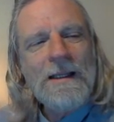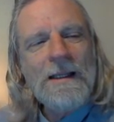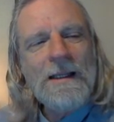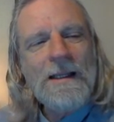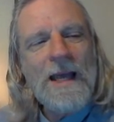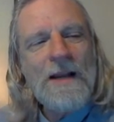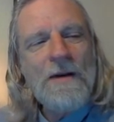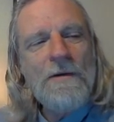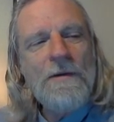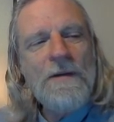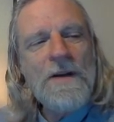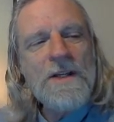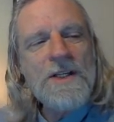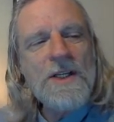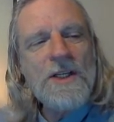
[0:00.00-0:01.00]
Ghetto
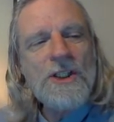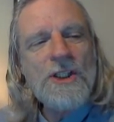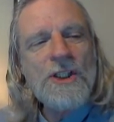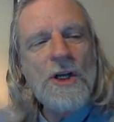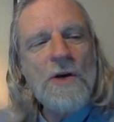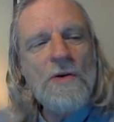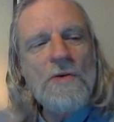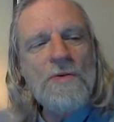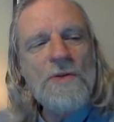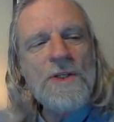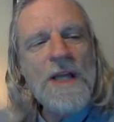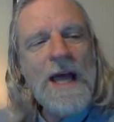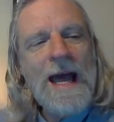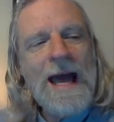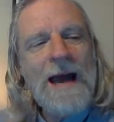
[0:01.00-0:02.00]
physics
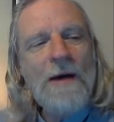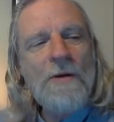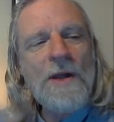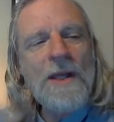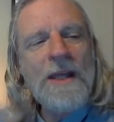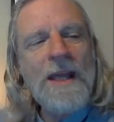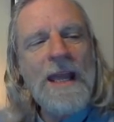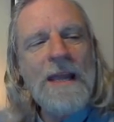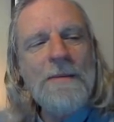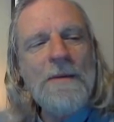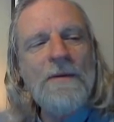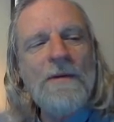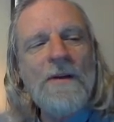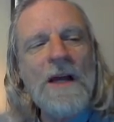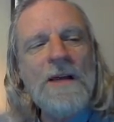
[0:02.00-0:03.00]
shows how the game
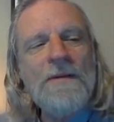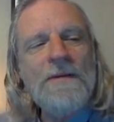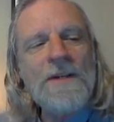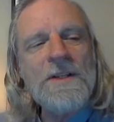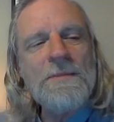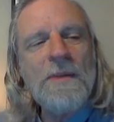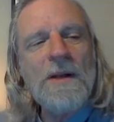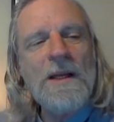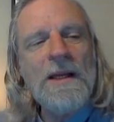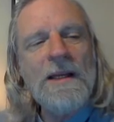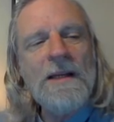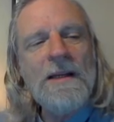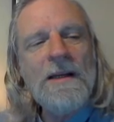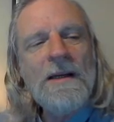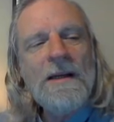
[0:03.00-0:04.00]
of life is played,